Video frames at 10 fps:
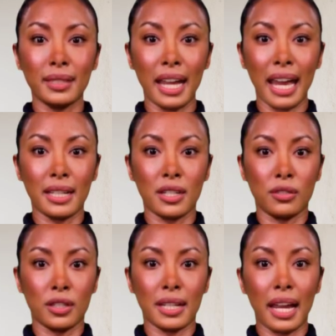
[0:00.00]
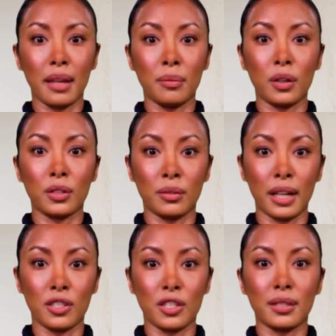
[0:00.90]
ask for the time or
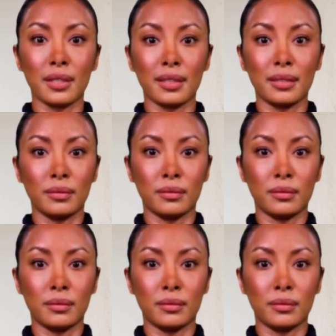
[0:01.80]
directions,